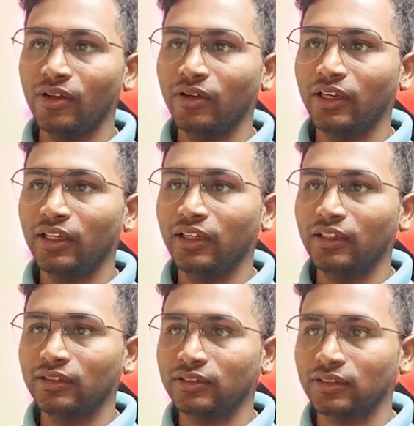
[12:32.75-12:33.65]
Okay,
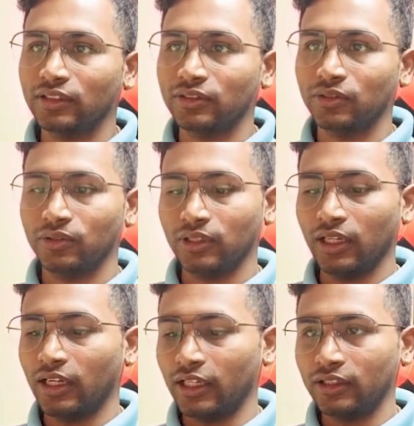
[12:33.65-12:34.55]
let's go to the
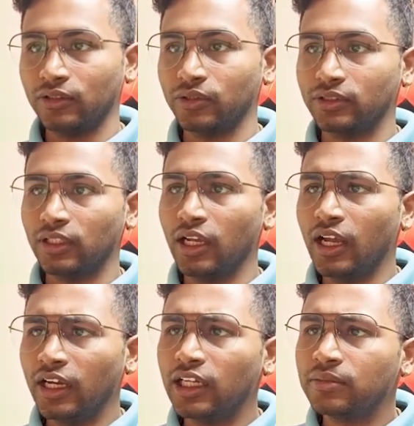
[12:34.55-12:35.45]
ninth question.
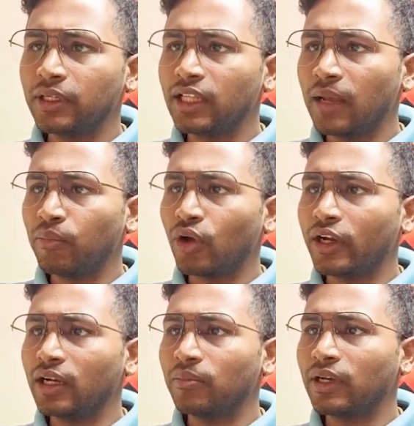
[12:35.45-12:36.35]
Display the
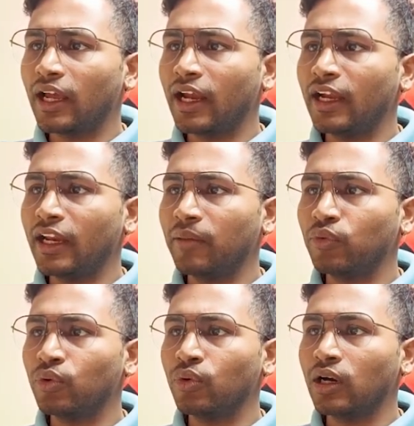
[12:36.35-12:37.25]
employee number and
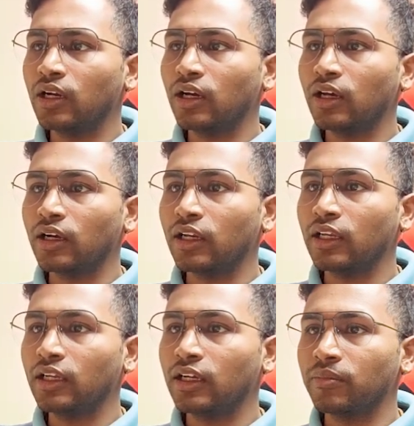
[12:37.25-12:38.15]
name who are
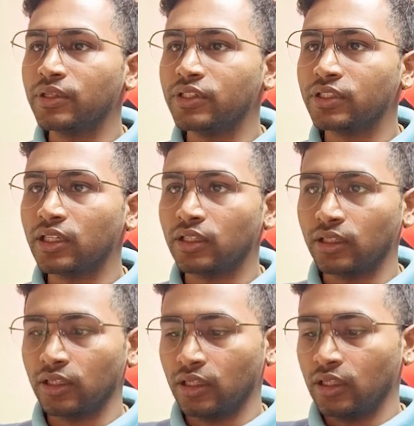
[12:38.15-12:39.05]
earning
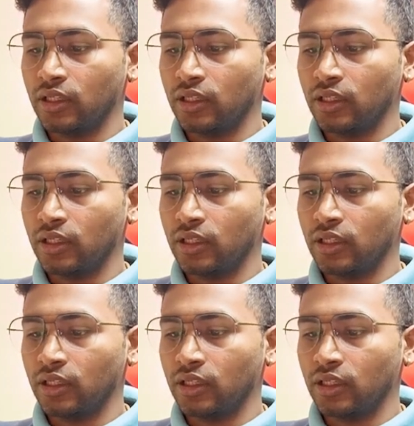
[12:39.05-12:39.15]
commission.